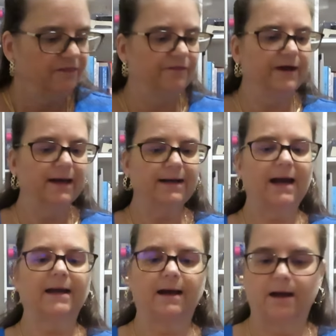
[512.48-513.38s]
Then
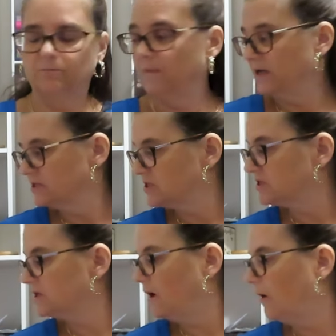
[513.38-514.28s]
I got
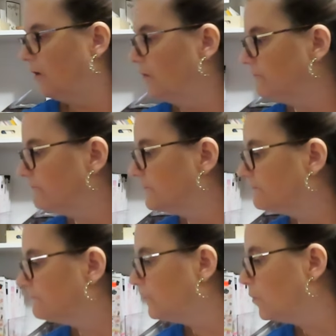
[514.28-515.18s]
myself
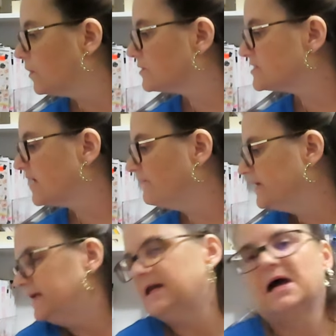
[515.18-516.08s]
for
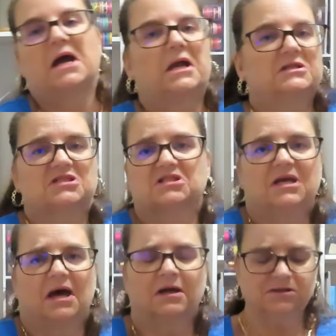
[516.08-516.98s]
79
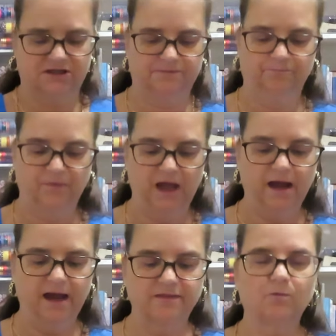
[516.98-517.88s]
cents
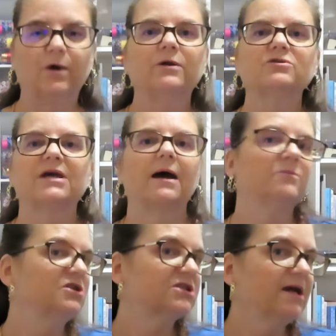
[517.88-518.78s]
in the
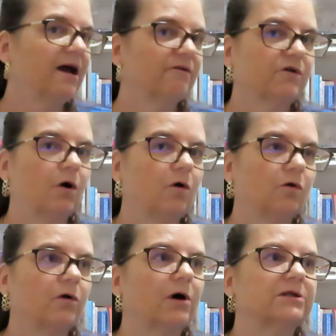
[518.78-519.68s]
wintertime, you see I have
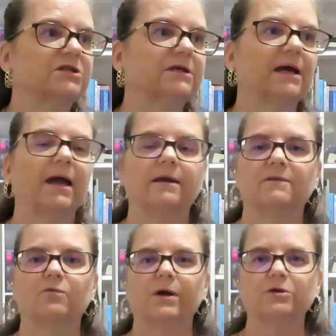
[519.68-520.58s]
gold on today. In
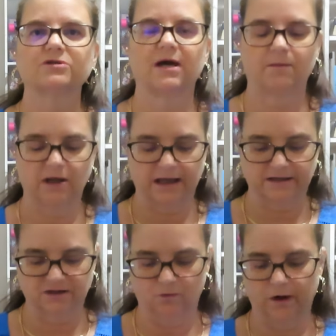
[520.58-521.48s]
the wintertime, I
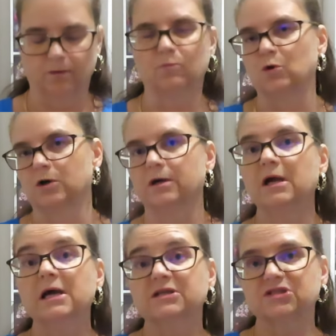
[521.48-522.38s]
like to wear more
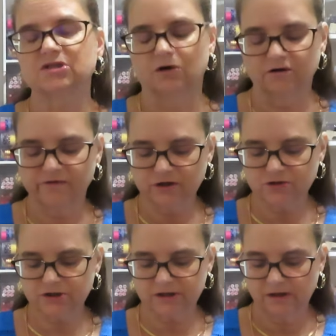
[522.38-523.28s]

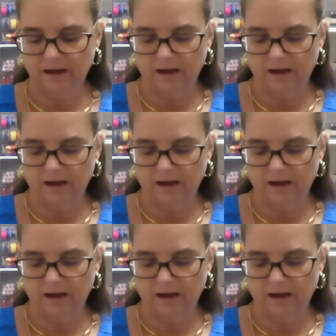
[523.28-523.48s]
silvers.